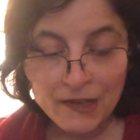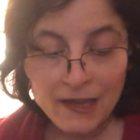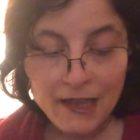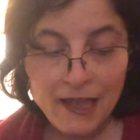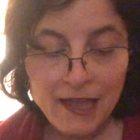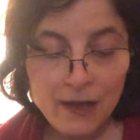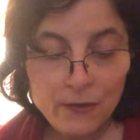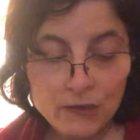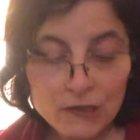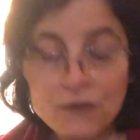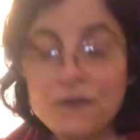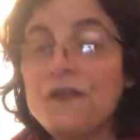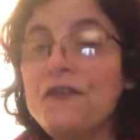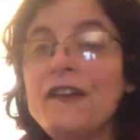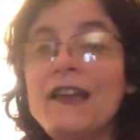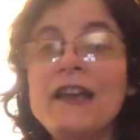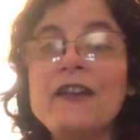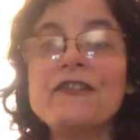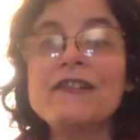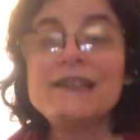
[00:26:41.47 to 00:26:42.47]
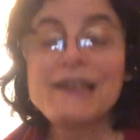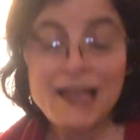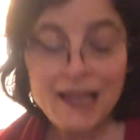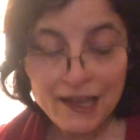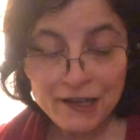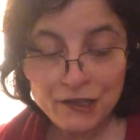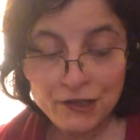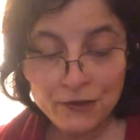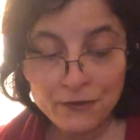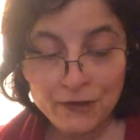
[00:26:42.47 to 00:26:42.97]
how it's fair and
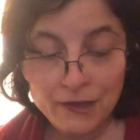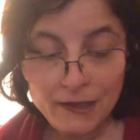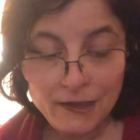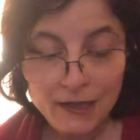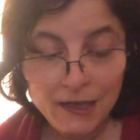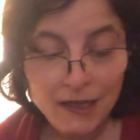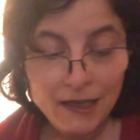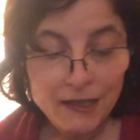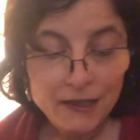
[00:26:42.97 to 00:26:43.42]
accurate.